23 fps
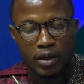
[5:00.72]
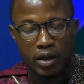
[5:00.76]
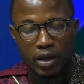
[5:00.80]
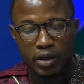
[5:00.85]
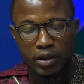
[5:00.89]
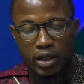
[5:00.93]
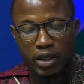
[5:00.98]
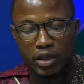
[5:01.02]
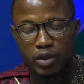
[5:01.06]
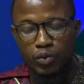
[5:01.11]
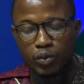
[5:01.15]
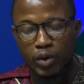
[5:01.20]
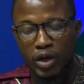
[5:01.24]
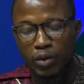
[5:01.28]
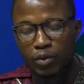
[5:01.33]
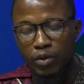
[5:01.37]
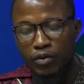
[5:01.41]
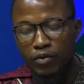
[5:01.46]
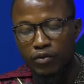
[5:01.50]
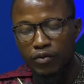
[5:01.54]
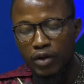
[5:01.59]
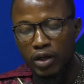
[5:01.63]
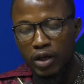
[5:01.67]
and that is why
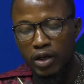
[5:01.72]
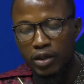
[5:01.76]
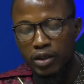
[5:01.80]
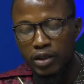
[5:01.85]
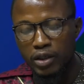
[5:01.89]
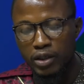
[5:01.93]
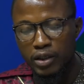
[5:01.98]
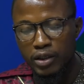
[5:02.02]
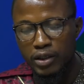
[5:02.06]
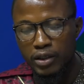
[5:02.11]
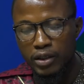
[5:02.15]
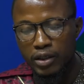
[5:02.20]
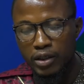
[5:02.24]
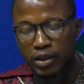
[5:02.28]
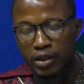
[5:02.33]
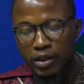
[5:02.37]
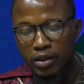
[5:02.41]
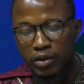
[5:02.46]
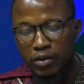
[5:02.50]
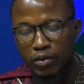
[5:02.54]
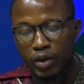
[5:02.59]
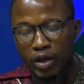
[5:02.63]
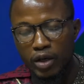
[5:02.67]
we feel
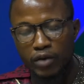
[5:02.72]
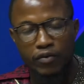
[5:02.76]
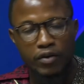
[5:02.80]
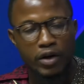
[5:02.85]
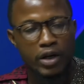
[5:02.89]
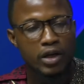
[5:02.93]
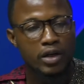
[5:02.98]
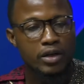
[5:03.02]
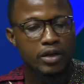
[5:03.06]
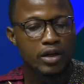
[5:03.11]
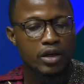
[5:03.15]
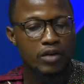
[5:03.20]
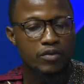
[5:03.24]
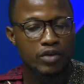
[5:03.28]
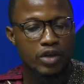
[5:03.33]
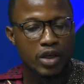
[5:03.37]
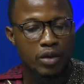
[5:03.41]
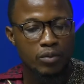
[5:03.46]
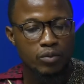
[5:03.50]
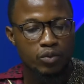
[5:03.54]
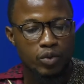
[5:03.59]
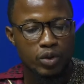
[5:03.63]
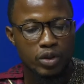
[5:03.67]
uh, when the final draft
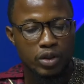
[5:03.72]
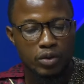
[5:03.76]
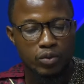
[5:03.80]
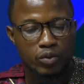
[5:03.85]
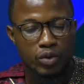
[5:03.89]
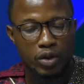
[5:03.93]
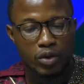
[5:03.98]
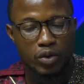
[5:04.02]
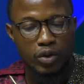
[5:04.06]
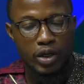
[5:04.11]
came we, we